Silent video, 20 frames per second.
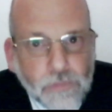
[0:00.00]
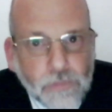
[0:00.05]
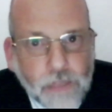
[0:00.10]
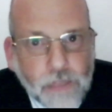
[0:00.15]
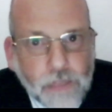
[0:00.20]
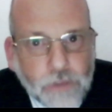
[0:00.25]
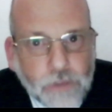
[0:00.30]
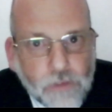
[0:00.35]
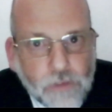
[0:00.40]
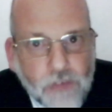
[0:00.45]
I
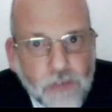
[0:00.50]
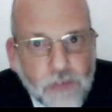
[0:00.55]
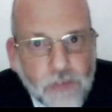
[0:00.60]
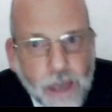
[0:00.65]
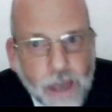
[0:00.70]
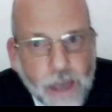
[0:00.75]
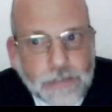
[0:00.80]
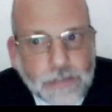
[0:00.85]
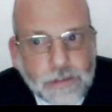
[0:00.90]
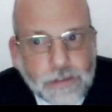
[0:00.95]
have to go
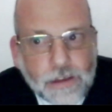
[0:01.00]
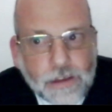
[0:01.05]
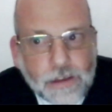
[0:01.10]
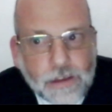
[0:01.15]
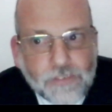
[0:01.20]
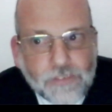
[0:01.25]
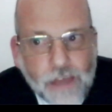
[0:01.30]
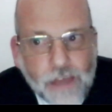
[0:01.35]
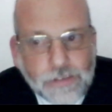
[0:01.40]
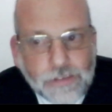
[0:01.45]
find
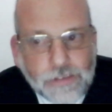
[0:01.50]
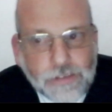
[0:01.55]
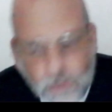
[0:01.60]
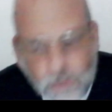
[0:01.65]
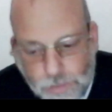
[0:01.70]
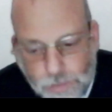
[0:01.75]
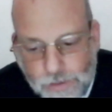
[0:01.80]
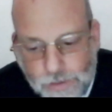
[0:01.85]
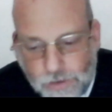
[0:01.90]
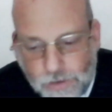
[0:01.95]
the
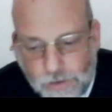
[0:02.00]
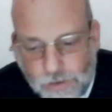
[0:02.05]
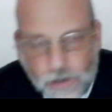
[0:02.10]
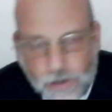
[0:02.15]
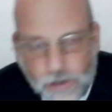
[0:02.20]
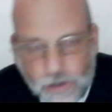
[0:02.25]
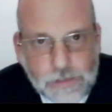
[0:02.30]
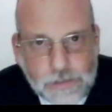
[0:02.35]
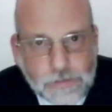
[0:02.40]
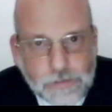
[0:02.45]
source, but I
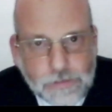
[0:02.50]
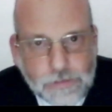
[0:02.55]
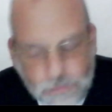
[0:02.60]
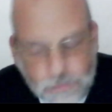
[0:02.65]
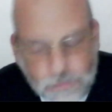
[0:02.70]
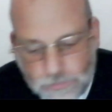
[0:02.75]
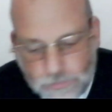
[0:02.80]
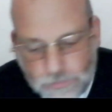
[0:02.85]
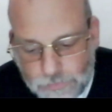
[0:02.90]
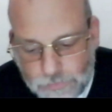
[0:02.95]
saw at least